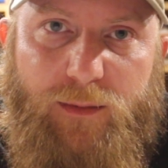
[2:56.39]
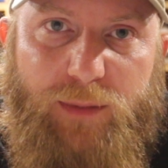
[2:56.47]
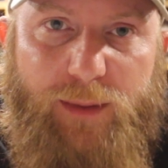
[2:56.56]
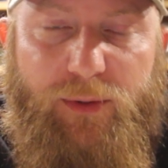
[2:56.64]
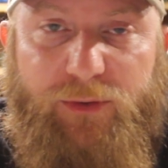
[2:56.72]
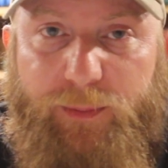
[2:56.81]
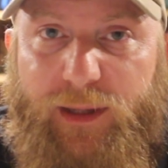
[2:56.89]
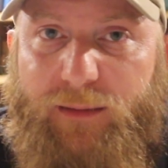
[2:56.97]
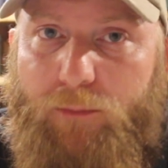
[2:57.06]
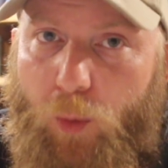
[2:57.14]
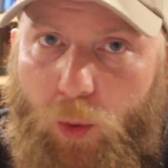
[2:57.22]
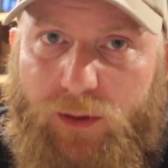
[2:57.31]
People
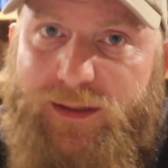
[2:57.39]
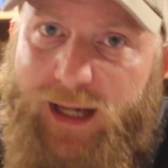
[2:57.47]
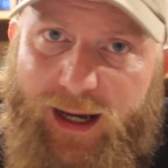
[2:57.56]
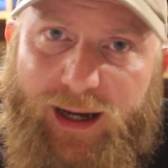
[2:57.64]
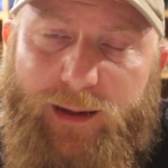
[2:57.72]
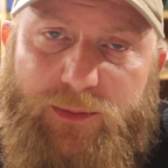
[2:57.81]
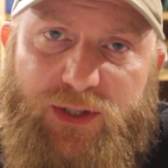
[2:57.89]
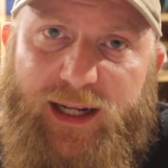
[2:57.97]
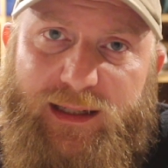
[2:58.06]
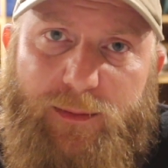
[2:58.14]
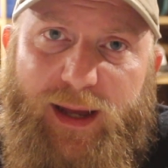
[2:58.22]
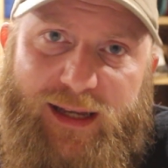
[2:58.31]
spend more time
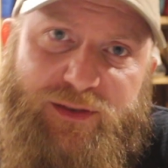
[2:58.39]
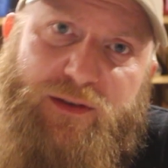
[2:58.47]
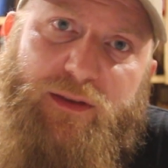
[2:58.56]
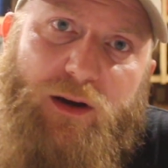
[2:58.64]
trying to master